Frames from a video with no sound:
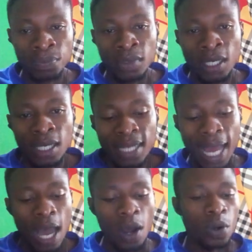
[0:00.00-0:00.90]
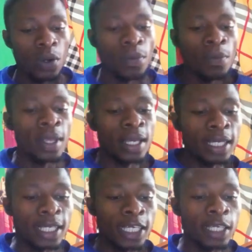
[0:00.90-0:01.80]
now
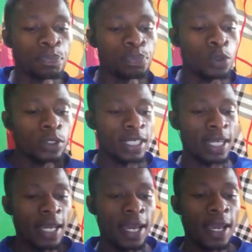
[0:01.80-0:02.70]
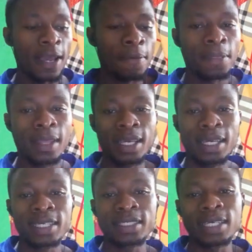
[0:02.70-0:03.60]
input here is
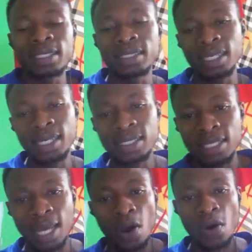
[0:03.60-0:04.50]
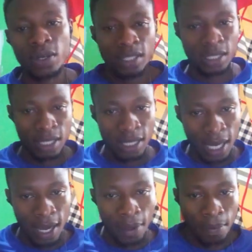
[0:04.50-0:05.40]
a data or signal,
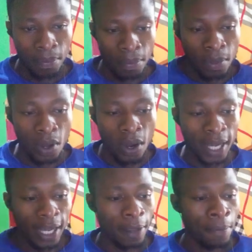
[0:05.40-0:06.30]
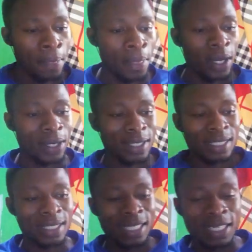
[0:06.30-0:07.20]
okay,
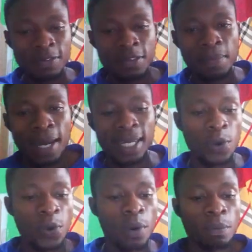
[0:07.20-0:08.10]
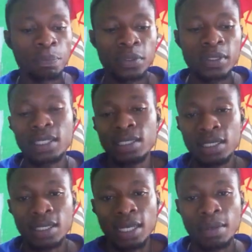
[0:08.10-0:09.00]
received by the computer
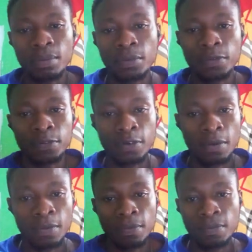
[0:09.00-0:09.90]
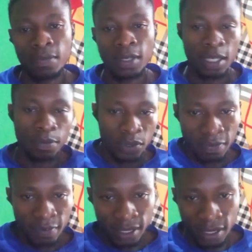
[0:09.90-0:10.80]
system from an input
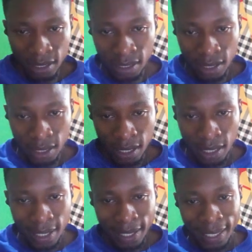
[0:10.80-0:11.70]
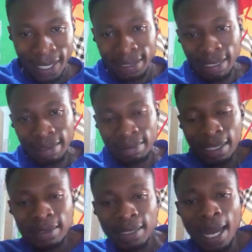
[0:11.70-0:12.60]
devices. The
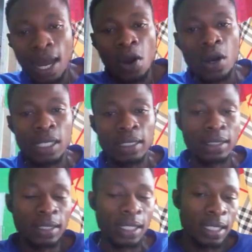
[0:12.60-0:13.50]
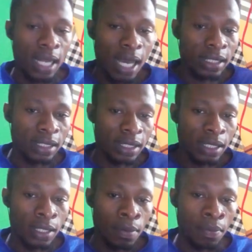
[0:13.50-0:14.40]
data or the signals
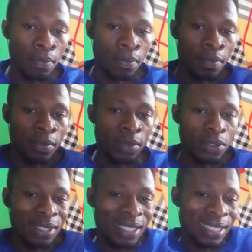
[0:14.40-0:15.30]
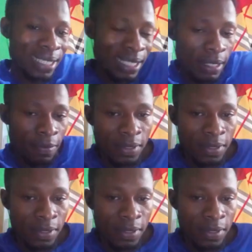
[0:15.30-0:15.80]
received,